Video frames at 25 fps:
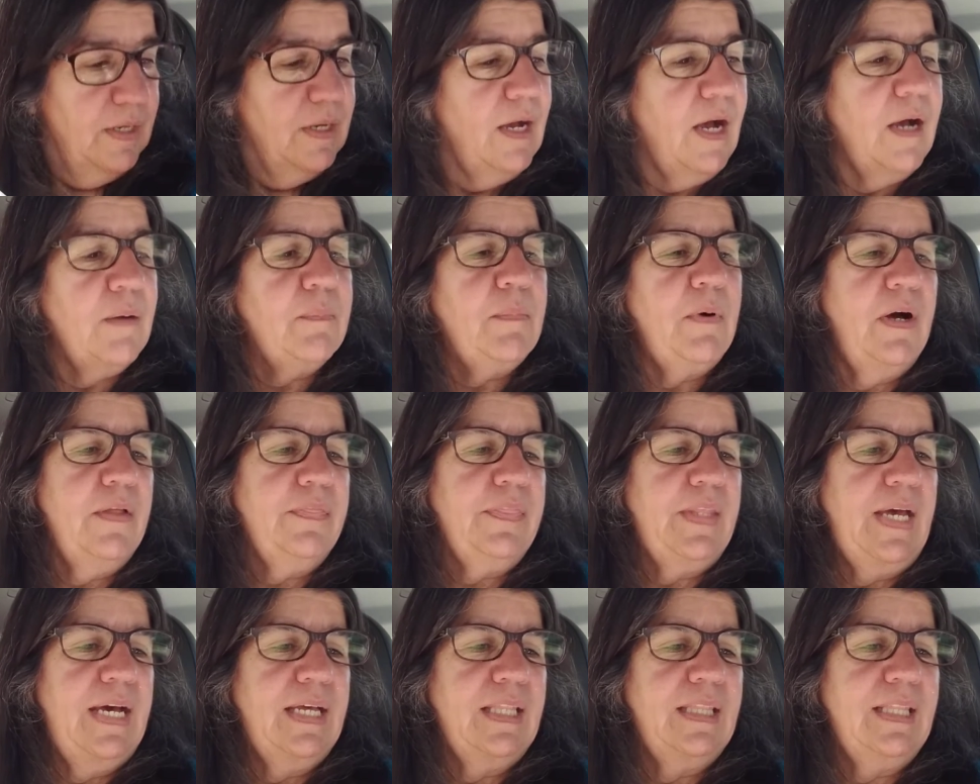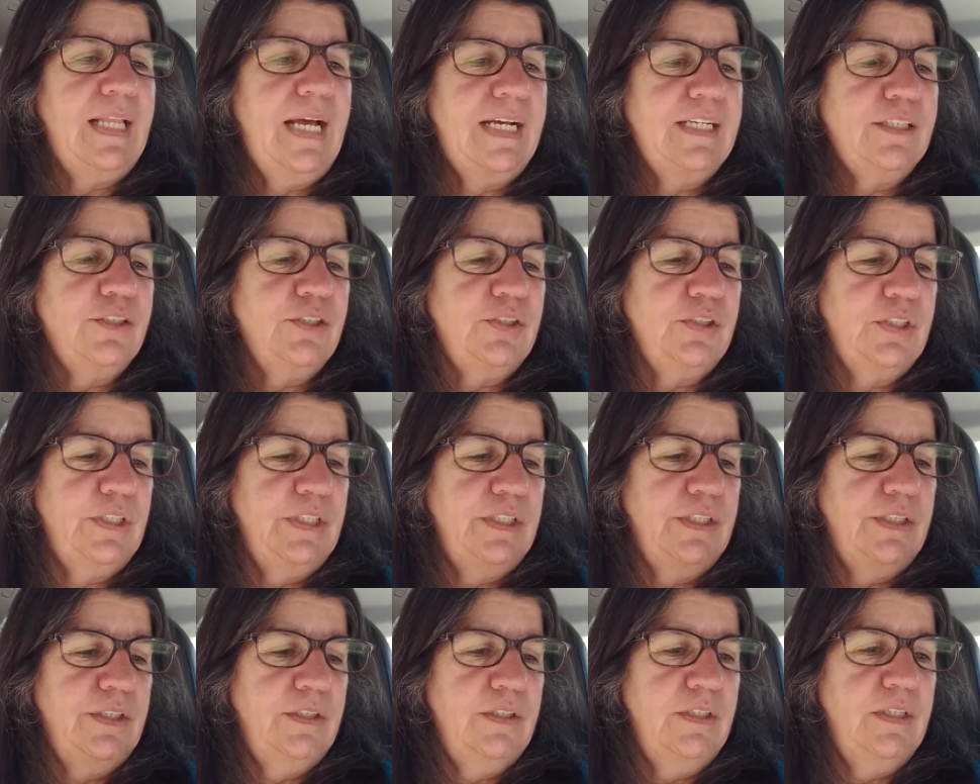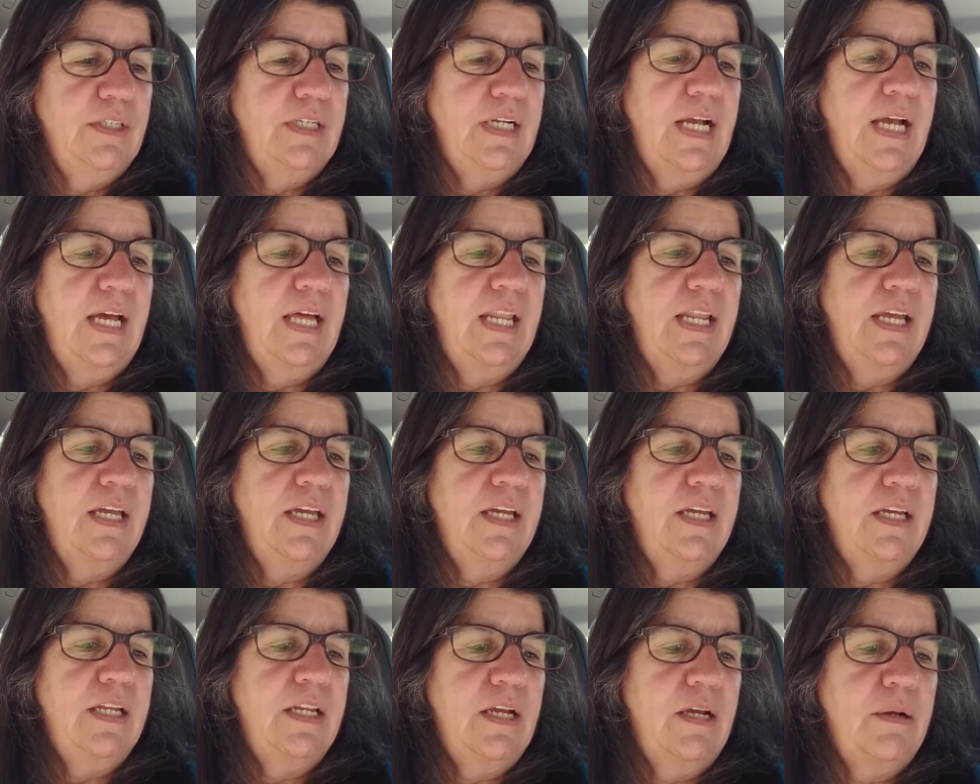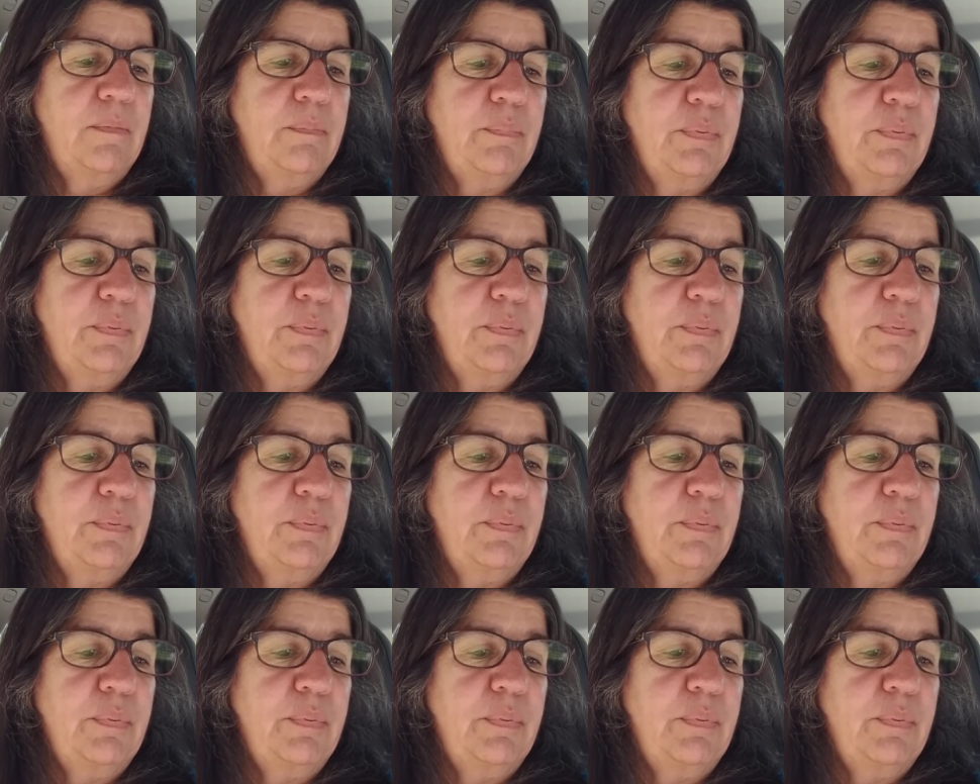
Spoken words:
I bought that last year and it